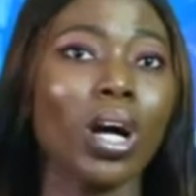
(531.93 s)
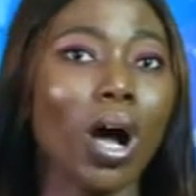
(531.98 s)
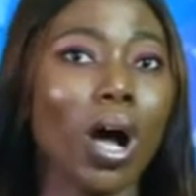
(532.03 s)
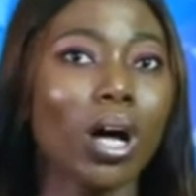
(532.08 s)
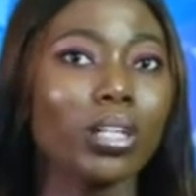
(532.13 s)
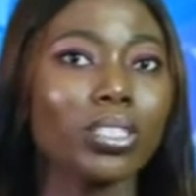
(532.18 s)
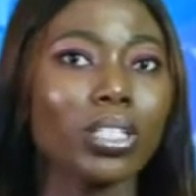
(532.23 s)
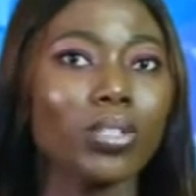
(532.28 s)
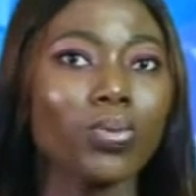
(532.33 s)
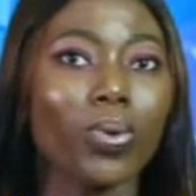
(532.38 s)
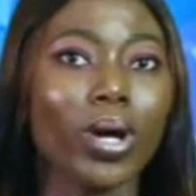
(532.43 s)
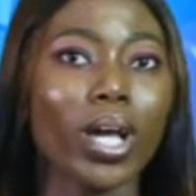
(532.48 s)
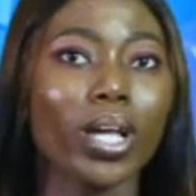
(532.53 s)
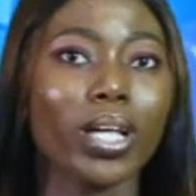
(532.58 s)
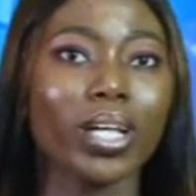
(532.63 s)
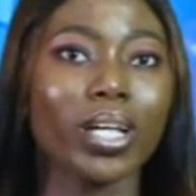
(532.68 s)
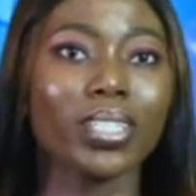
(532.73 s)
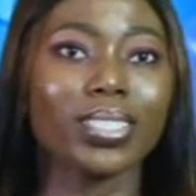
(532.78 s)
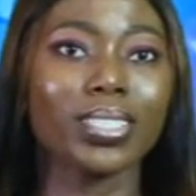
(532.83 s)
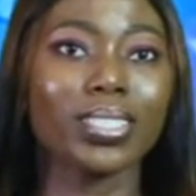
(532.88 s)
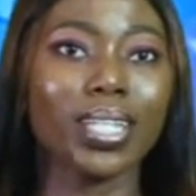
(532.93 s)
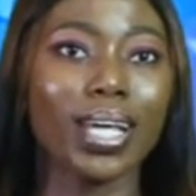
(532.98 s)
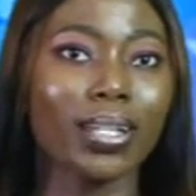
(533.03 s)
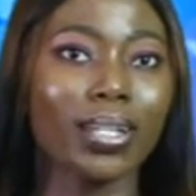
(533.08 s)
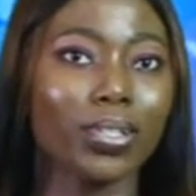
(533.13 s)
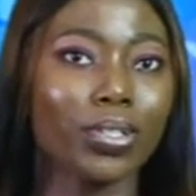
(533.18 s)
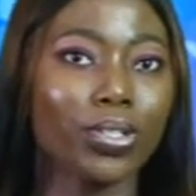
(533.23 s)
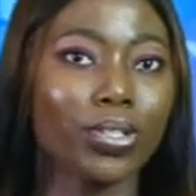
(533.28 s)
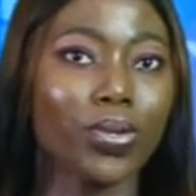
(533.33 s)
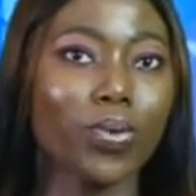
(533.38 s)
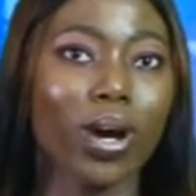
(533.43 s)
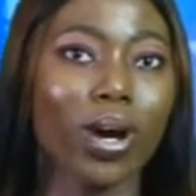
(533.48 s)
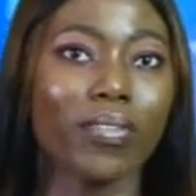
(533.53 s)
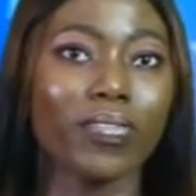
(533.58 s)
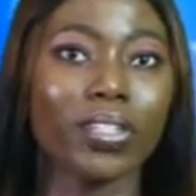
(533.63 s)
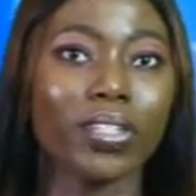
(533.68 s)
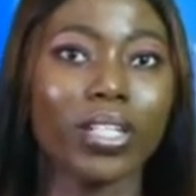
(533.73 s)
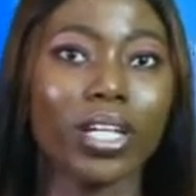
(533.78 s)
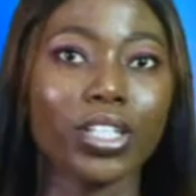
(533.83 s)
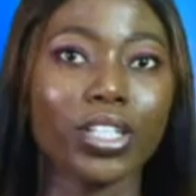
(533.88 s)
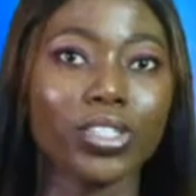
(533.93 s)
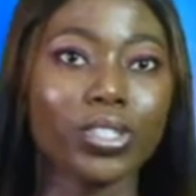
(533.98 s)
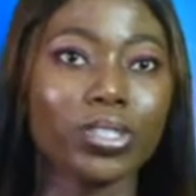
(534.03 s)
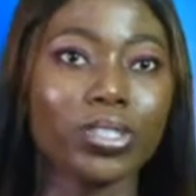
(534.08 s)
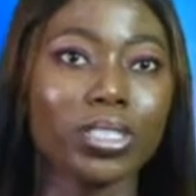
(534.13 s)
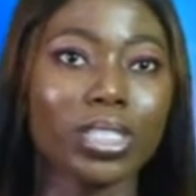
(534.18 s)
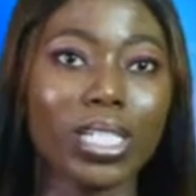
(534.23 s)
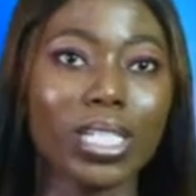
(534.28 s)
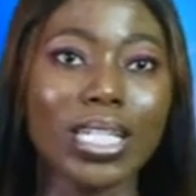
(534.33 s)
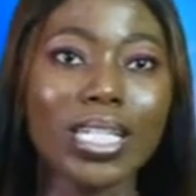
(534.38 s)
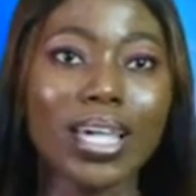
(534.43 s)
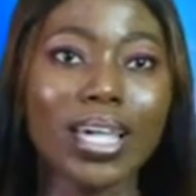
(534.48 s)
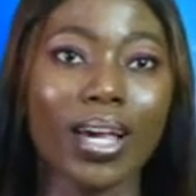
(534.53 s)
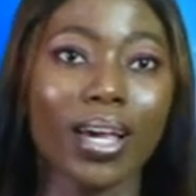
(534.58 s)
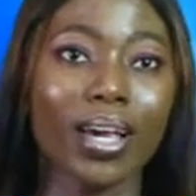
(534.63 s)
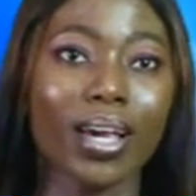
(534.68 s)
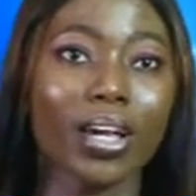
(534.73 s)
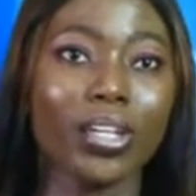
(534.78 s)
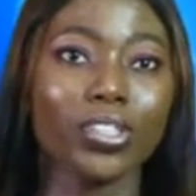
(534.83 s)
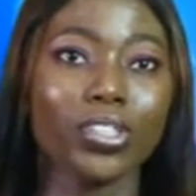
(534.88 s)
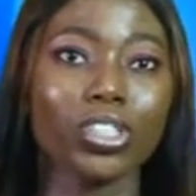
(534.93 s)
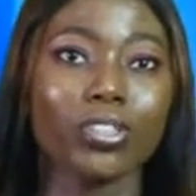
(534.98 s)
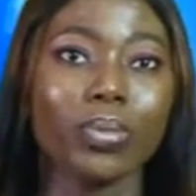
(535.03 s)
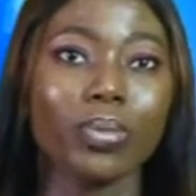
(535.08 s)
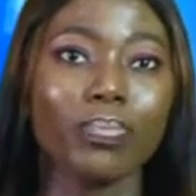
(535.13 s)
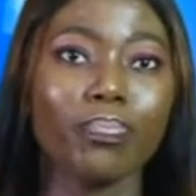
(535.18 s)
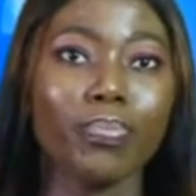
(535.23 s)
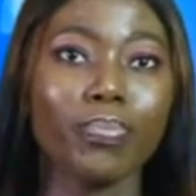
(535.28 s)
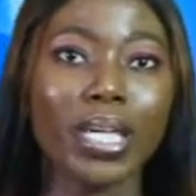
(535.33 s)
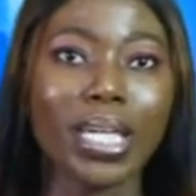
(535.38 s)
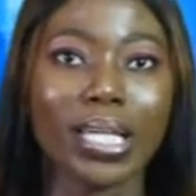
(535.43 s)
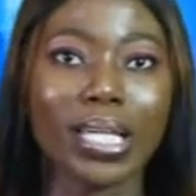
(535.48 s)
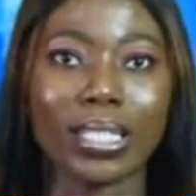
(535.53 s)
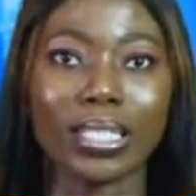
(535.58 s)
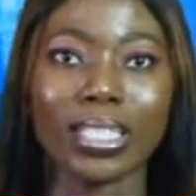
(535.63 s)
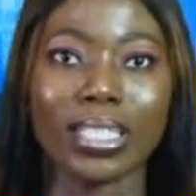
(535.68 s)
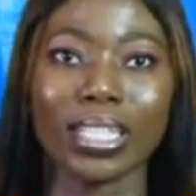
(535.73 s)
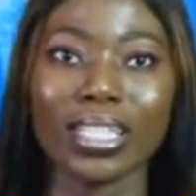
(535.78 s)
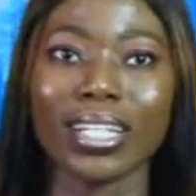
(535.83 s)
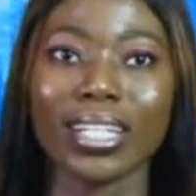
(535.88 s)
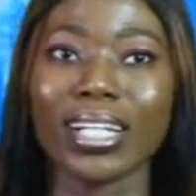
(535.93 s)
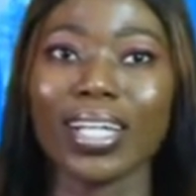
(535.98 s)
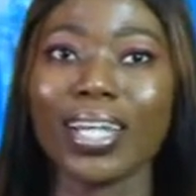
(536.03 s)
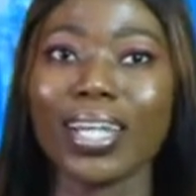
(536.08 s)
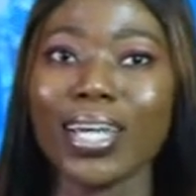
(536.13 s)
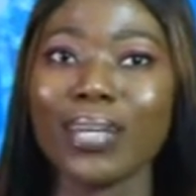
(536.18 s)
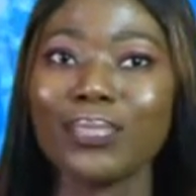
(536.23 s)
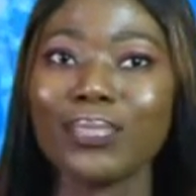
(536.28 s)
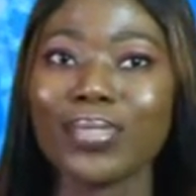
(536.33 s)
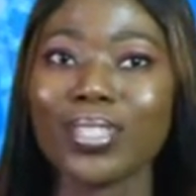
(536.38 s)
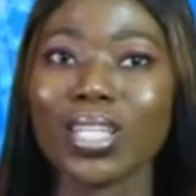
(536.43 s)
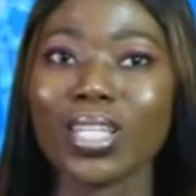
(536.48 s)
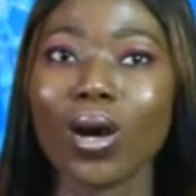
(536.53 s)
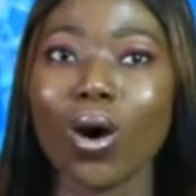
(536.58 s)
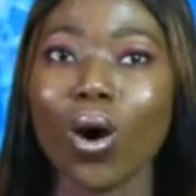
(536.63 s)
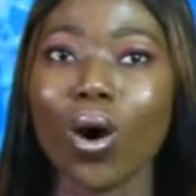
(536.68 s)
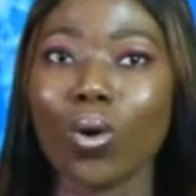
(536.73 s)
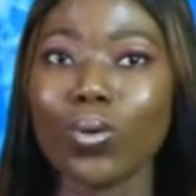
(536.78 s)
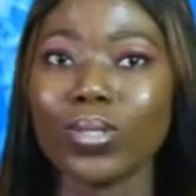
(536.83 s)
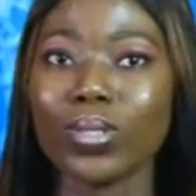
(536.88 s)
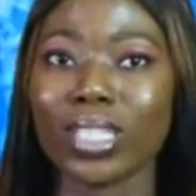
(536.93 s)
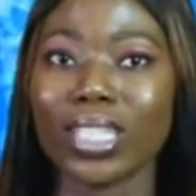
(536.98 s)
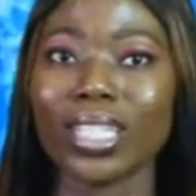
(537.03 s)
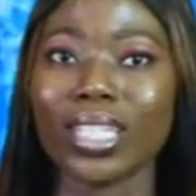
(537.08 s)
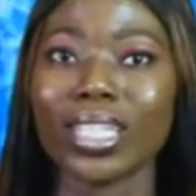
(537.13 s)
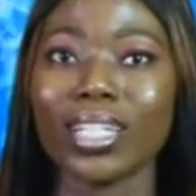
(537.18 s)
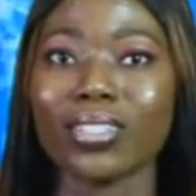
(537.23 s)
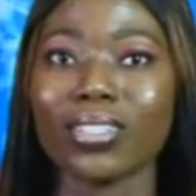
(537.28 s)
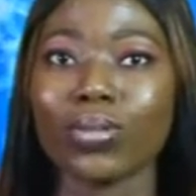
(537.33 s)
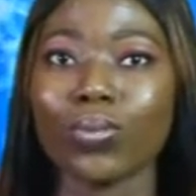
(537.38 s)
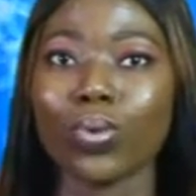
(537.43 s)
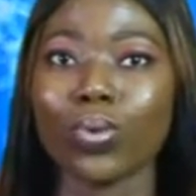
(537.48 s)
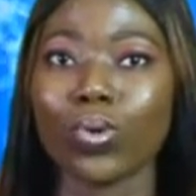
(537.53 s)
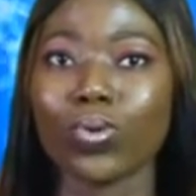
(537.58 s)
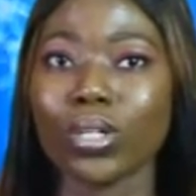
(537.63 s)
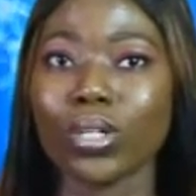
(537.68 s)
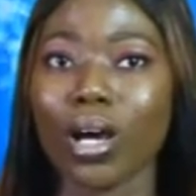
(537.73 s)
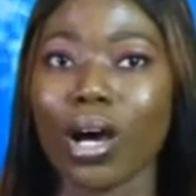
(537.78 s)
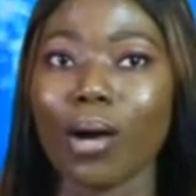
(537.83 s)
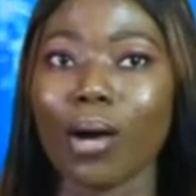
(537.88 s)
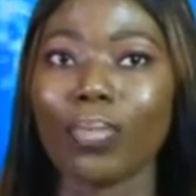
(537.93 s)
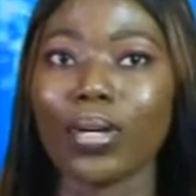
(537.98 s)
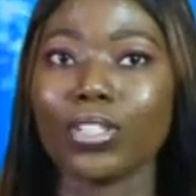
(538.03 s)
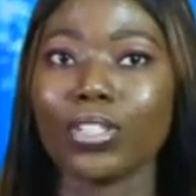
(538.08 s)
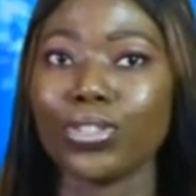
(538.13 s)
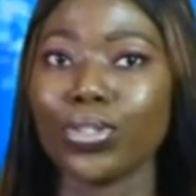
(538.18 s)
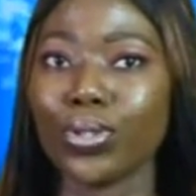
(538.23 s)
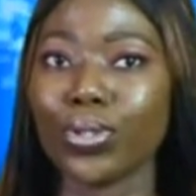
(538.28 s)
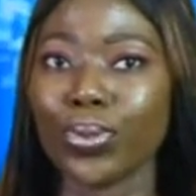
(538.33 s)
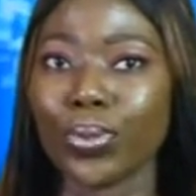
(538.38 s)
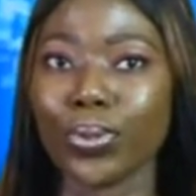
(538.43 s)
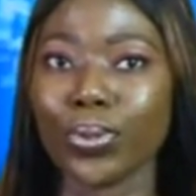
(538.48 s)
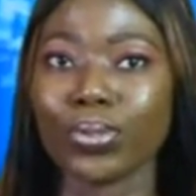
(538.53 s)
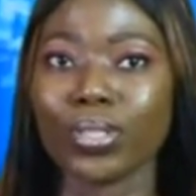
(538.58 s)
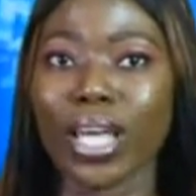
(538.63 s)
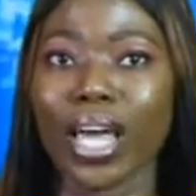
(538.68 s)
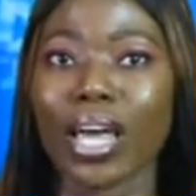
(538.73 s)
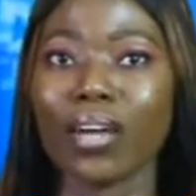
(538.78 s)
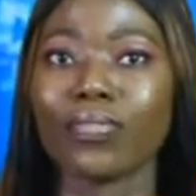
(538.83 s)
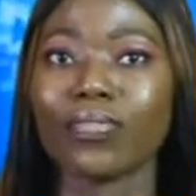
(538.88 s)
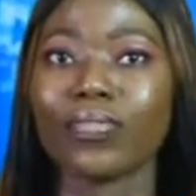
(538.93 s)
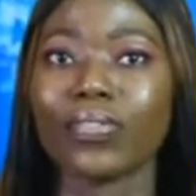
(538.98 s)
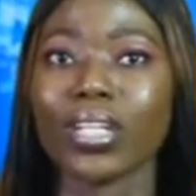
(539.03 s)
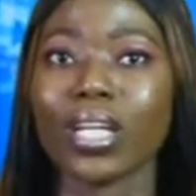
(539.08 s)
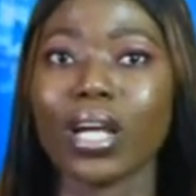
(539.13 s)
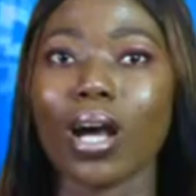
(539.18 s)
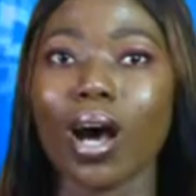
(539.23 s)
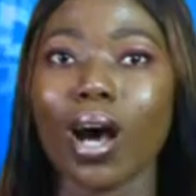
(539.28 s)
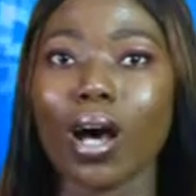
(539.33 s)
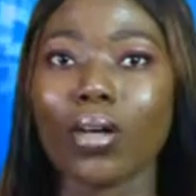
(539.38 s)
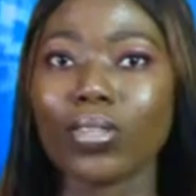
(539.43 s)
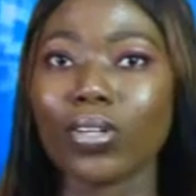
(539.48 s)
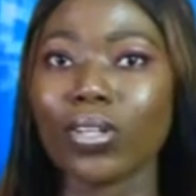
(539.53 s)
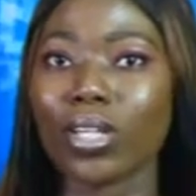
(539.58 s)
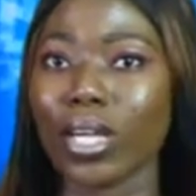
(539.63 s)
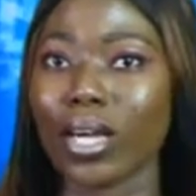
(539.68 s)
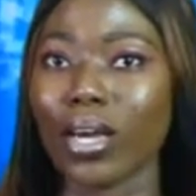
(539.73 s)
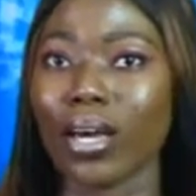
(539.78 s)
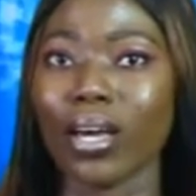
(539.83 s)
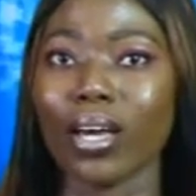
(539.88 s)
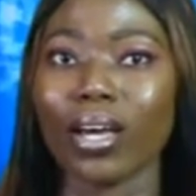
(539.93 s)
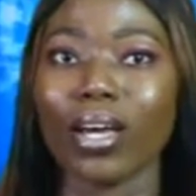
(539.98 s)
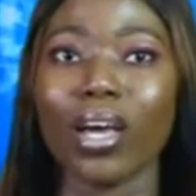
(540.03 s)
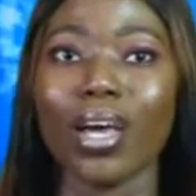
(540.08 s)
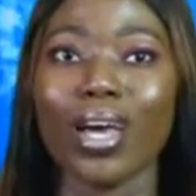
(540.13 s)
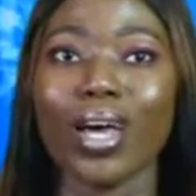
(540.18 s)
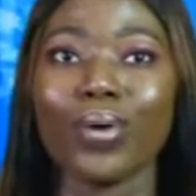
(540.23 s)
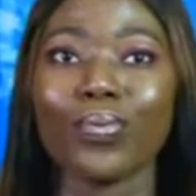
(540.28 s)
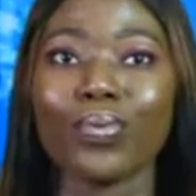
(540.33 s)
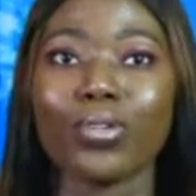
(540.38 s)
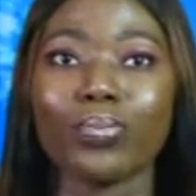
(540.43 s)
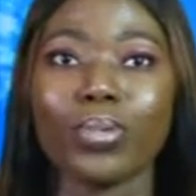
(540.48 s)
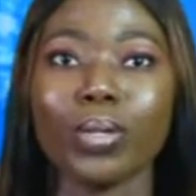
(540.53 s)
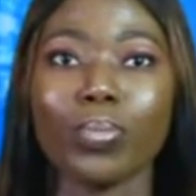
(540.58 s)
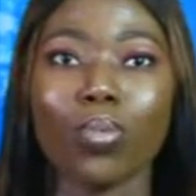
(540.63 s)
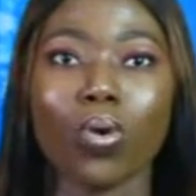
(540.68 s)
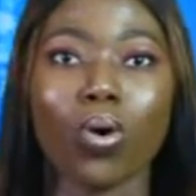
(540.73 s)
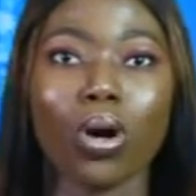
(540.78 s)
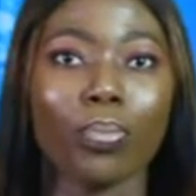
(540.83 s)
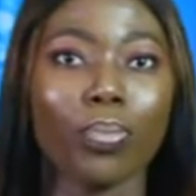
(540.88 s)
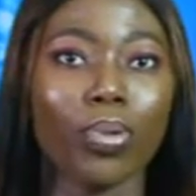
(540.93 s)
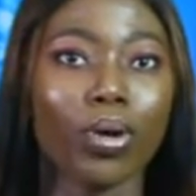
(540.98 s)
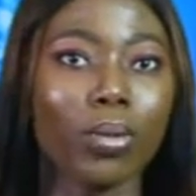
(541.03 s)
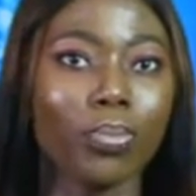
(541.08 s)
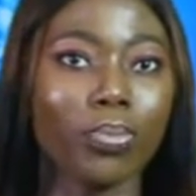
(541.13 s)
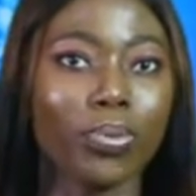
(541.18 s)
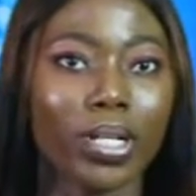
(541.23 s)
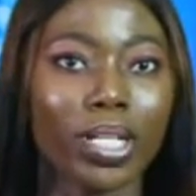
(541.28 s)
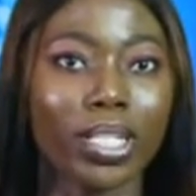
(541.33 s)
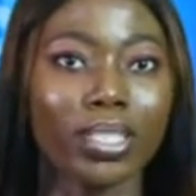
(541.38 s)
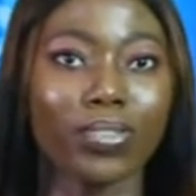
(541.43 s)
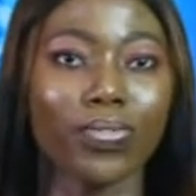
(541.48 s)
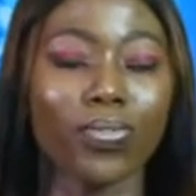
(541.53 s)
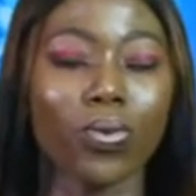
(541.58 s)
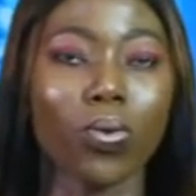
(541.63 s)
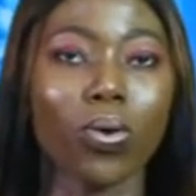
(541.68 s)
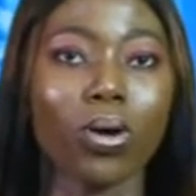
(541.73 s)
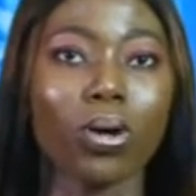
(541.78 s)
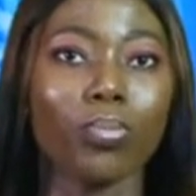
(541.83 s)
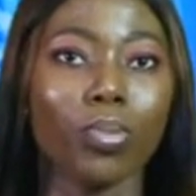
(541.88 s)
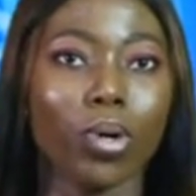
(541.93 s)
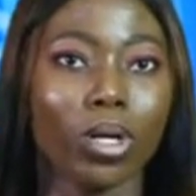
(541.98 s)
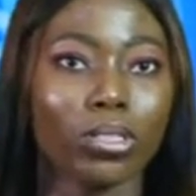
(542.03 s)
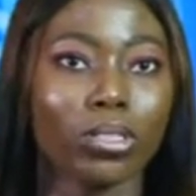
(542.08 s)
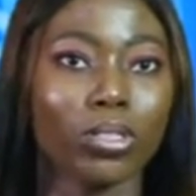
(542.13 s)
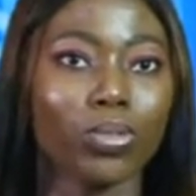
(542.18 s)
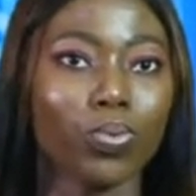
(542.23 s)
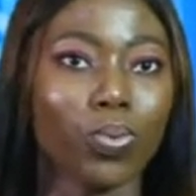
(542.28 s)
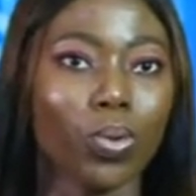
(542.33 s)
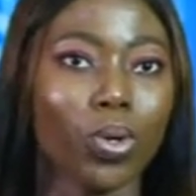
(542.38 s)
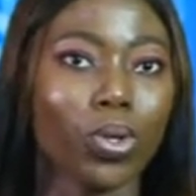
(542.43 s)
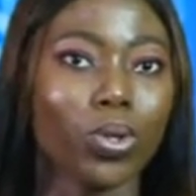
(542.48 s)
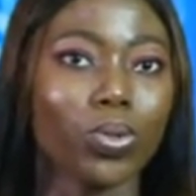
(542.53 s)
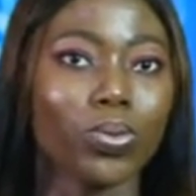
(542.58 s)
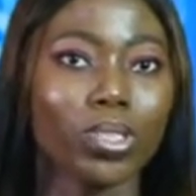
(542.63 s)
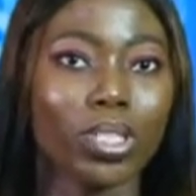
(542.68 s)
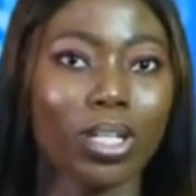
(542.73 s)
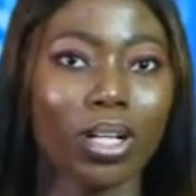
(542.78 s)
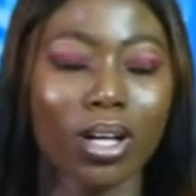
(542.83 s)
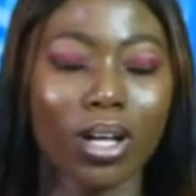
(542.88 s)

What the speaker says: Arsene Wenger said the UEFA Nations League should be banned and claims holding the World Cup and Euros every other year would be more appropriate for a modern world.